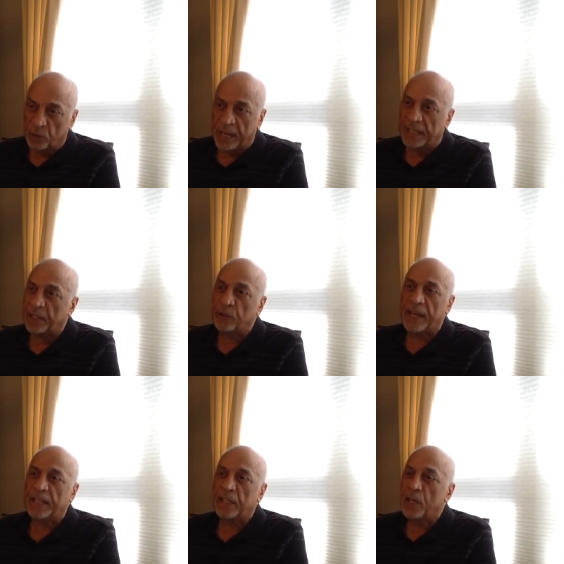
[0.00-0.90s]
You
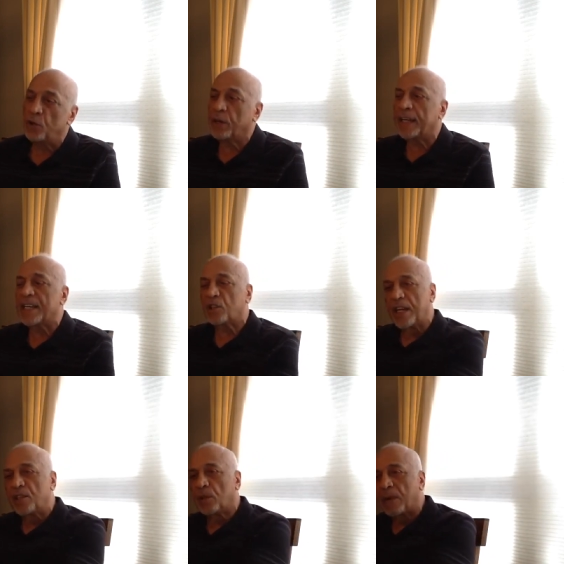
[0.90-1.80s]
cannot change the